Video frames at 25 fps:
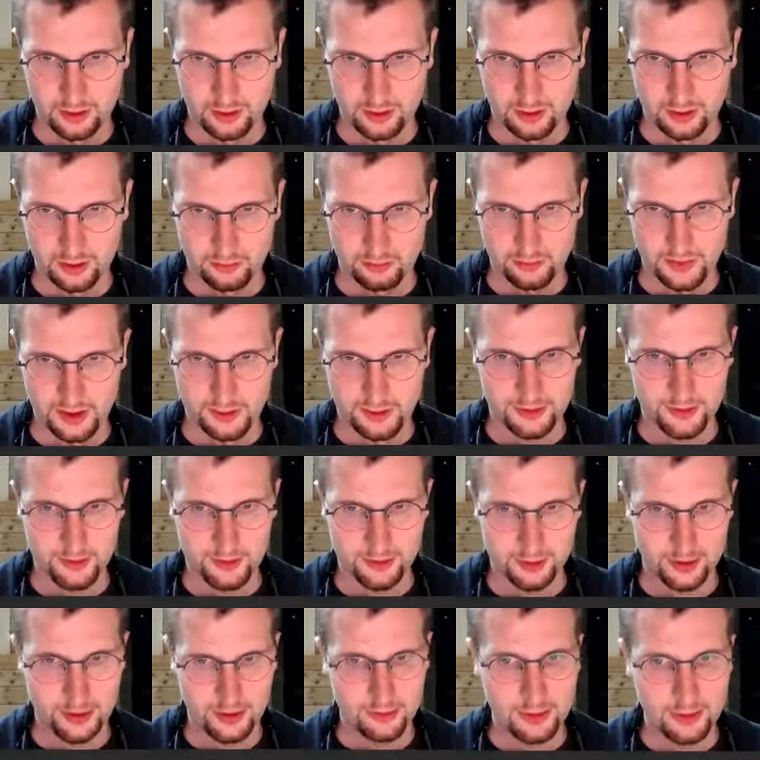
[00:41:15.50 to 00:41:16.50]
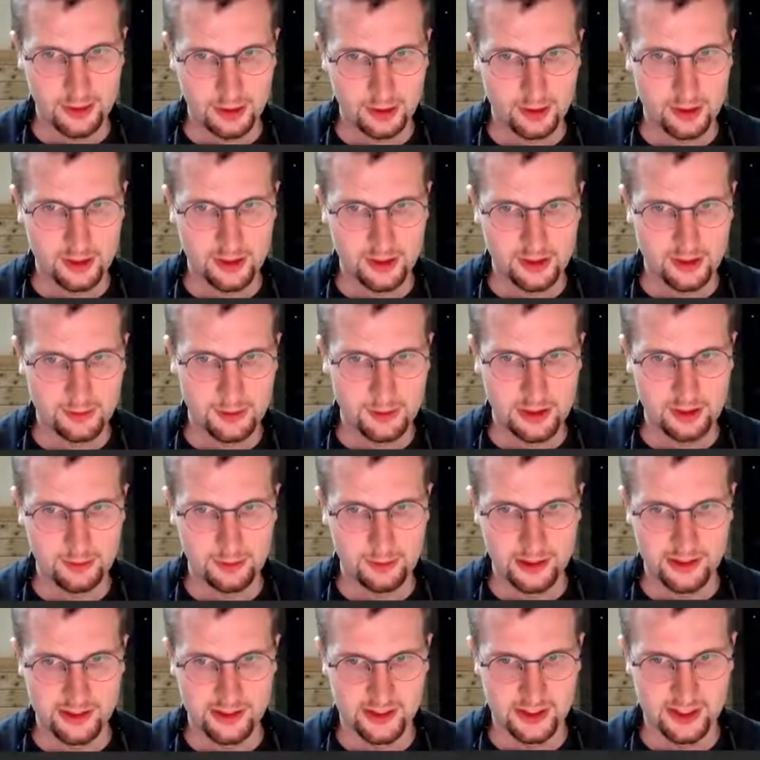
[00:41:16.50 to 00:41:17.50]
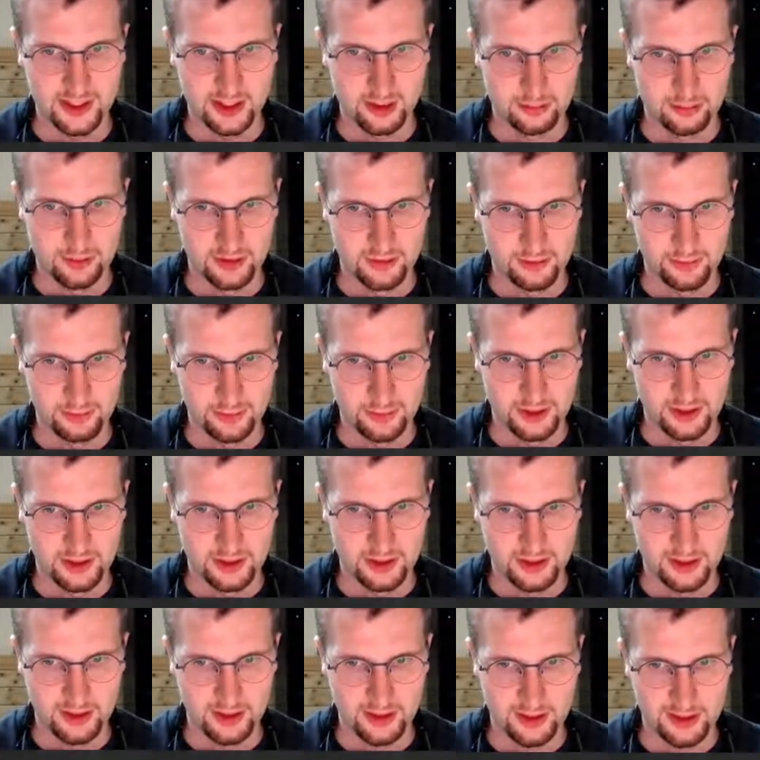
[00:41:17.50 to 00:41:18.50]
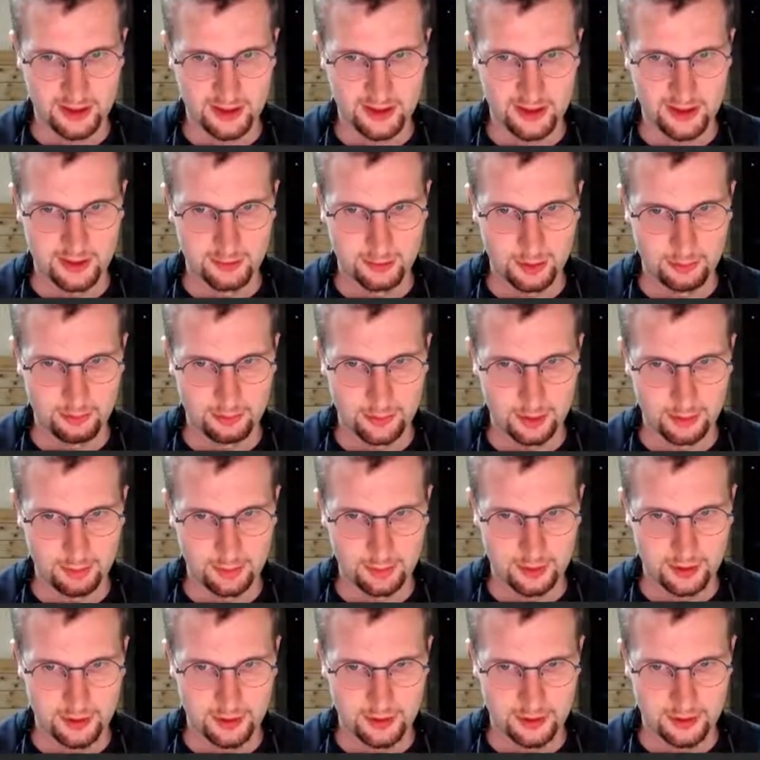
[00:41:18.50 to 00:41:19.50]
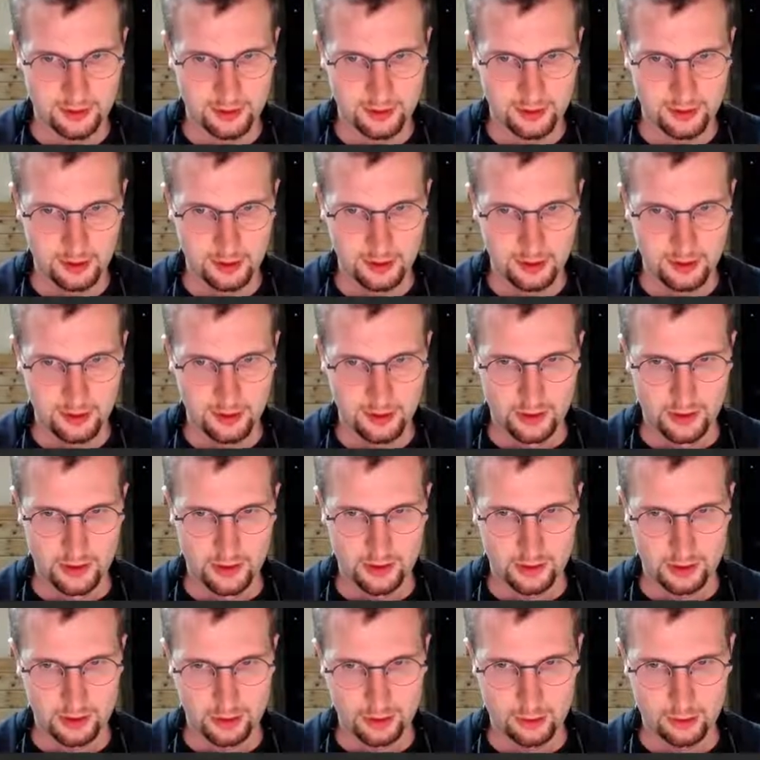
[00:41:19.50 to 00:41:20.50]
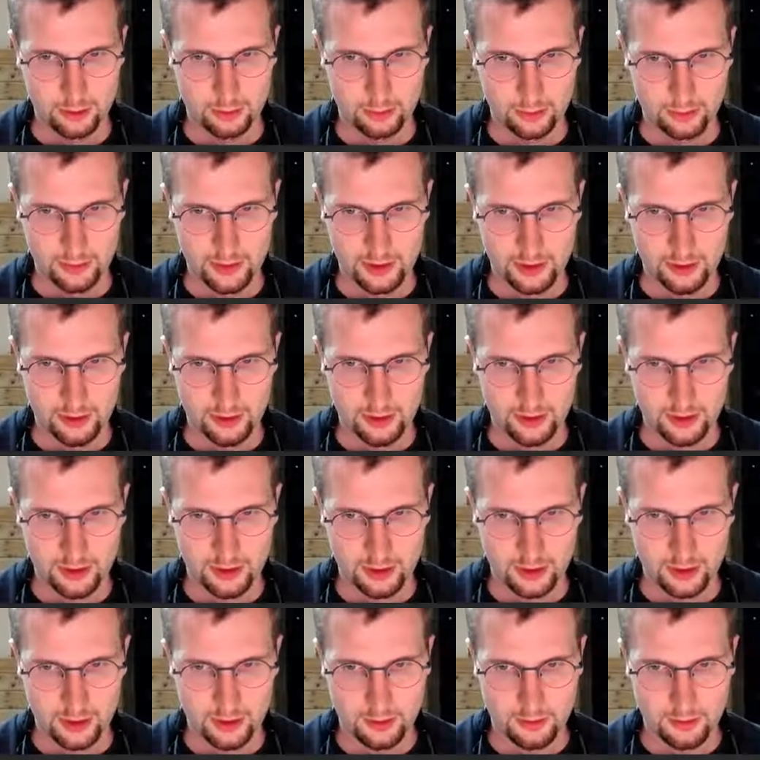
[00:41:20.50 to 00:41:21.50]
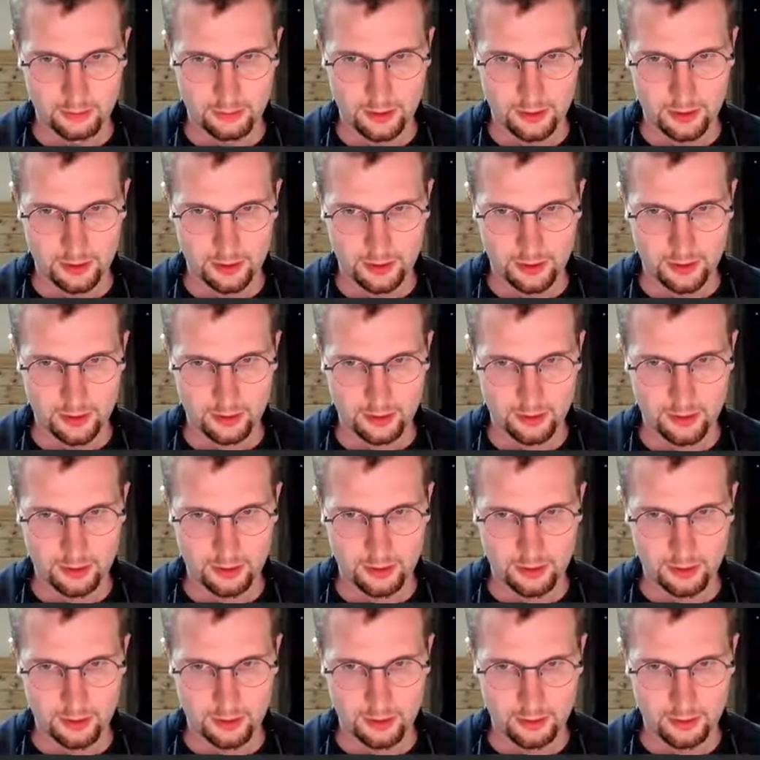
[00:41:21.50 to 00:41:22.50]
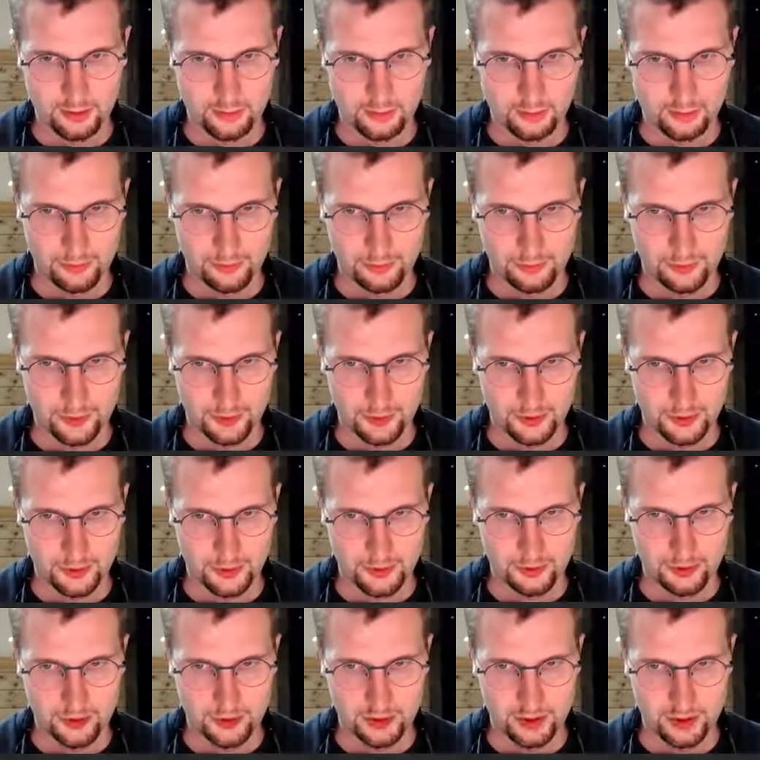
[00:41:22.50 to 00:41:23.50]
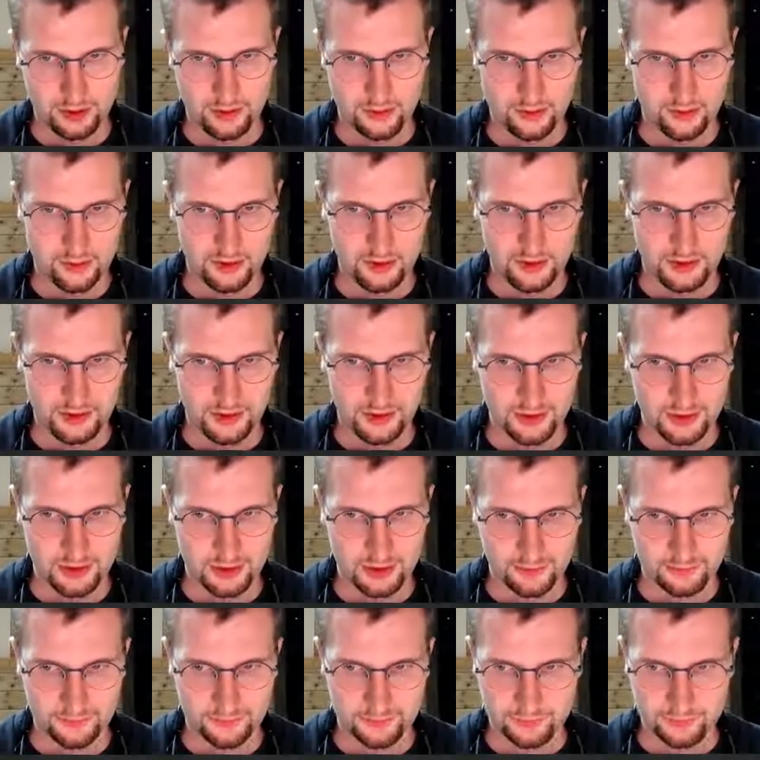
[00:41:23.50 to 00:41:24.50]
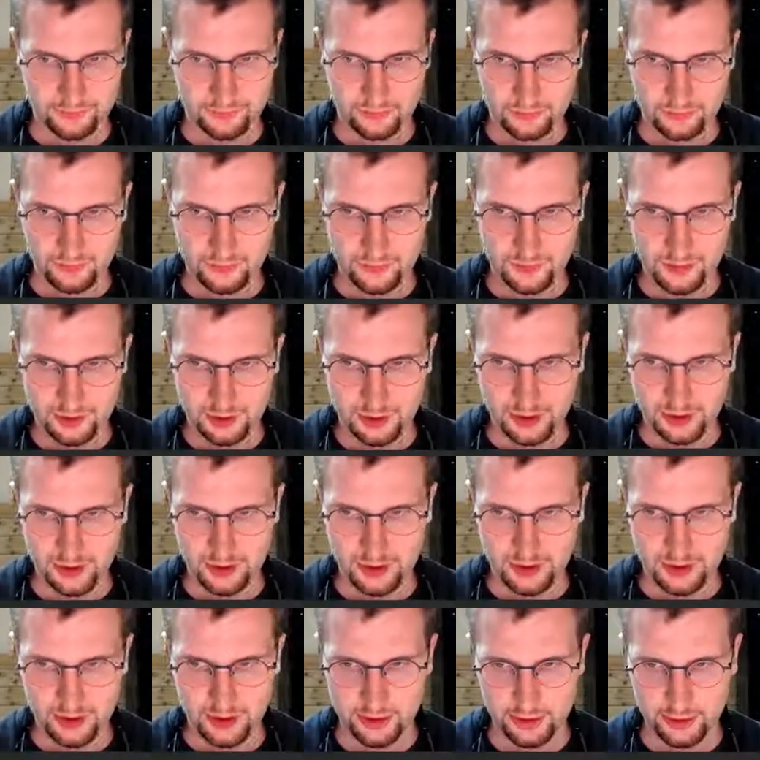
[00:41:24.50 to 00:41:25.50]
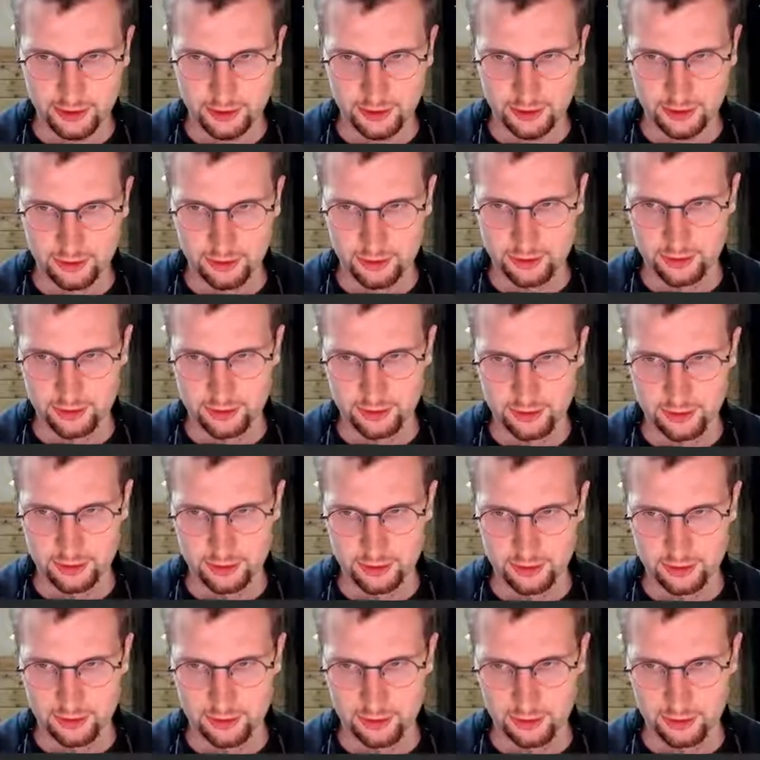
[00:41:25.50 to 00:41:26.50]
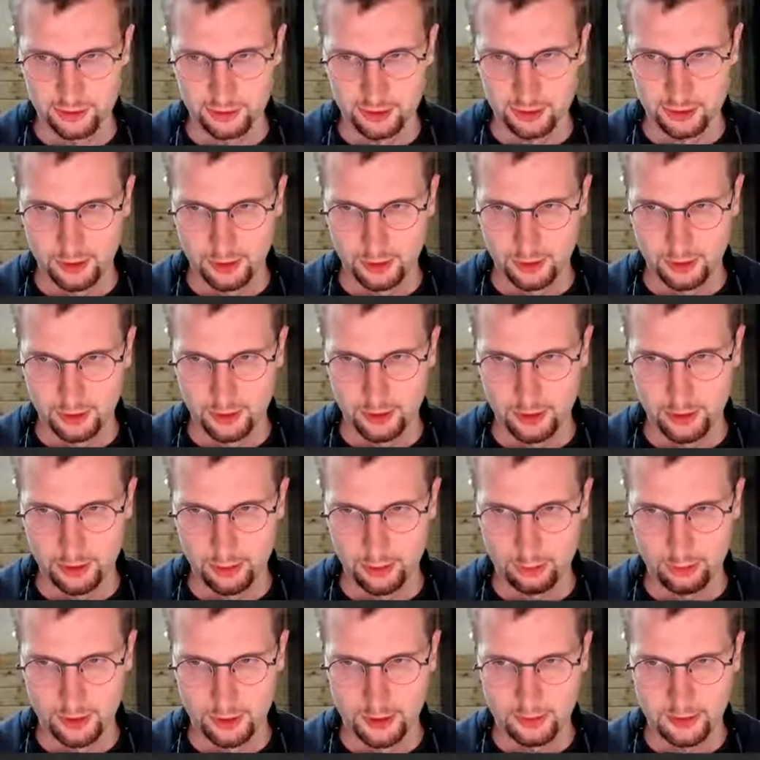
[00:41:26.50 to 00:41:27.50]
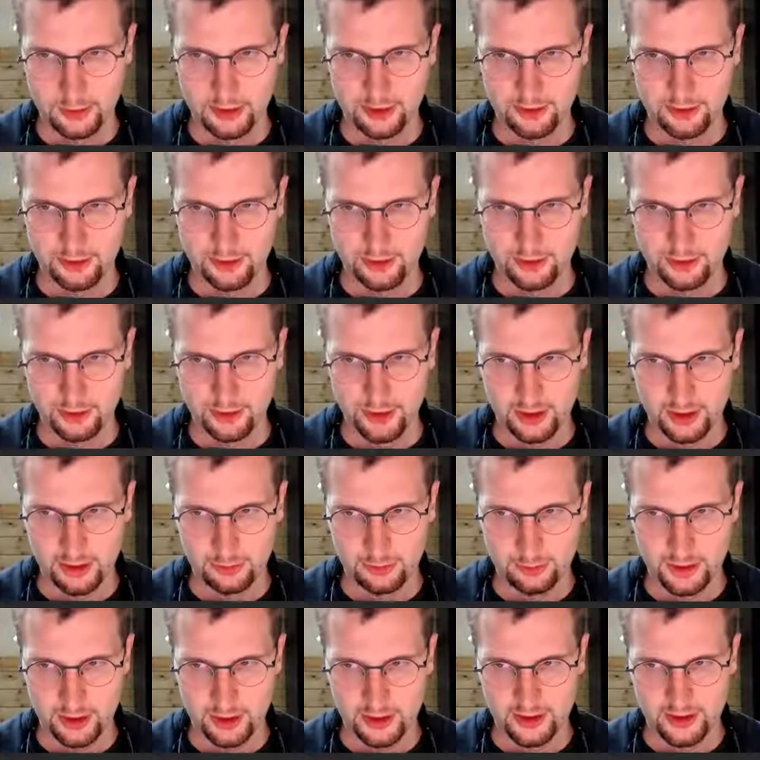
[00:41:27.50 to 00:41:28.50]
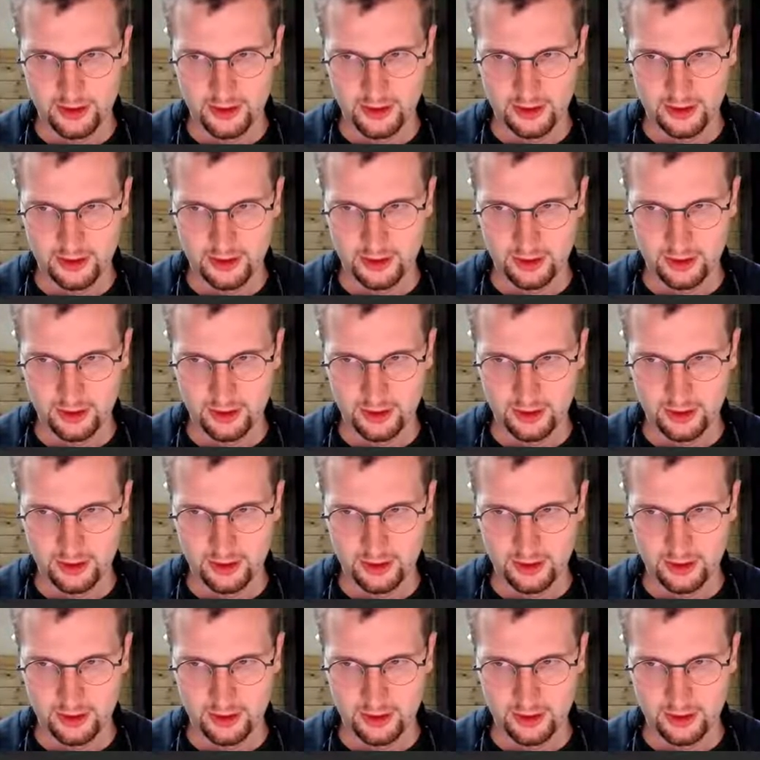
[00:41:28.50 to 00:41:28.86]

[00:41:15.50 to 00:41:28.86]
Okay, you can delete places now, but we didn't clean them up properly. So we should bug roster entries still know about their places.